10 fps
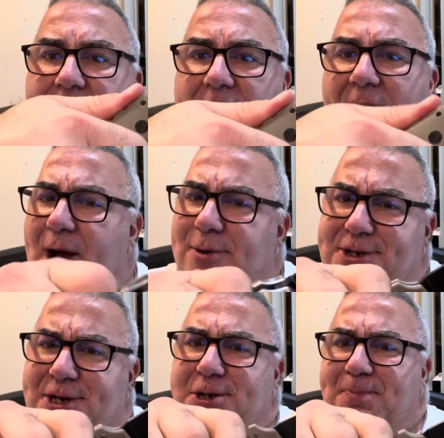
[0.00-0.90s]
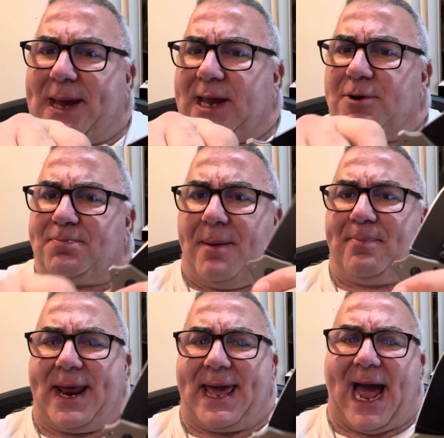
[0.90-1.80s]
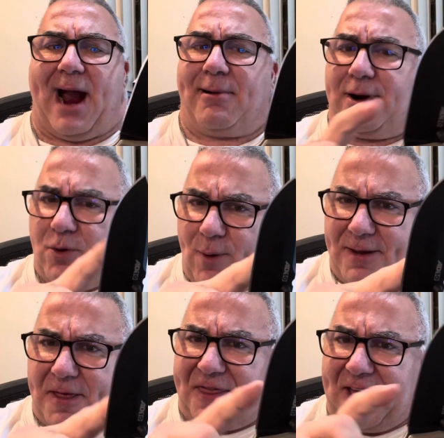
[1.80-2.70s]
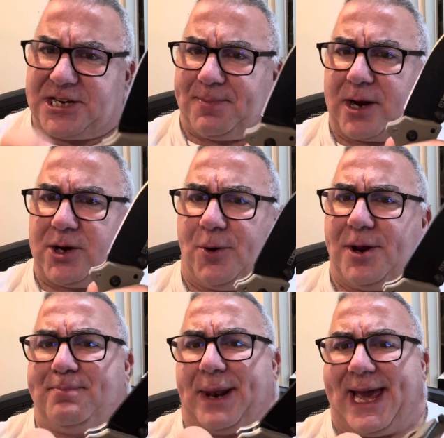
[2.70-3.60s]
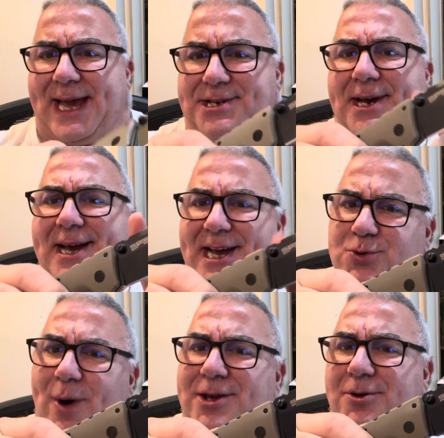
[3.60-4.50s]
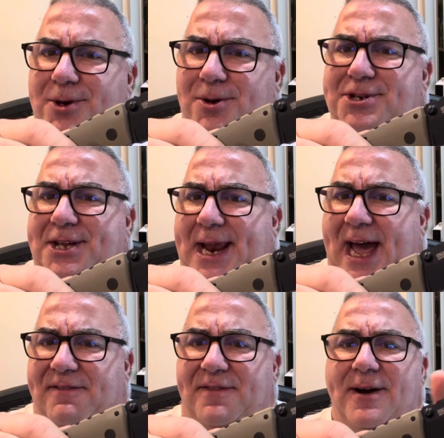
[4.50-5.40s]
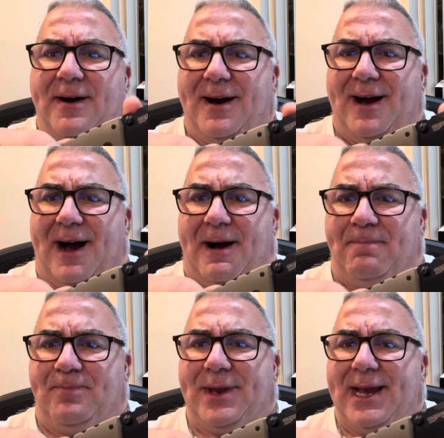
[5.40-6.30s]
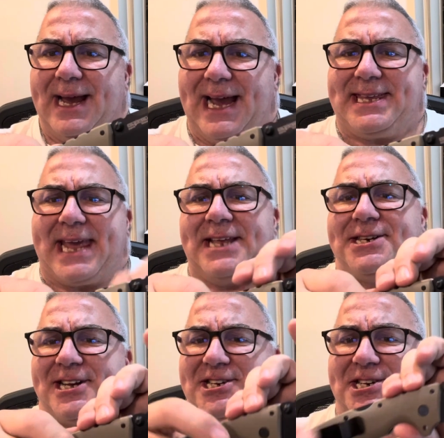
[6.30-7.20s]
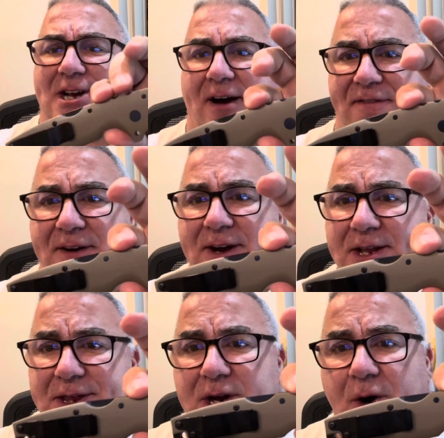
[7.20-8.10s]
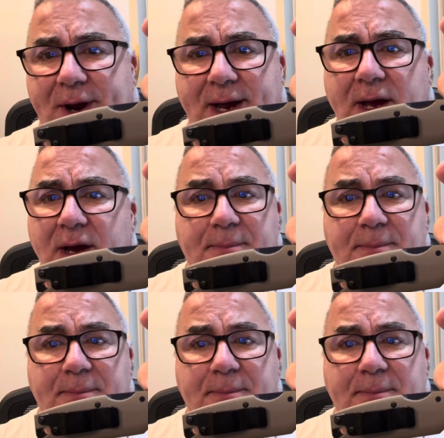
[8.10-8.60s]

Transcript: I was just speaking with my buddy Aaron. One of the things about coated blades is when you use the knife, it tends to scuff the coating.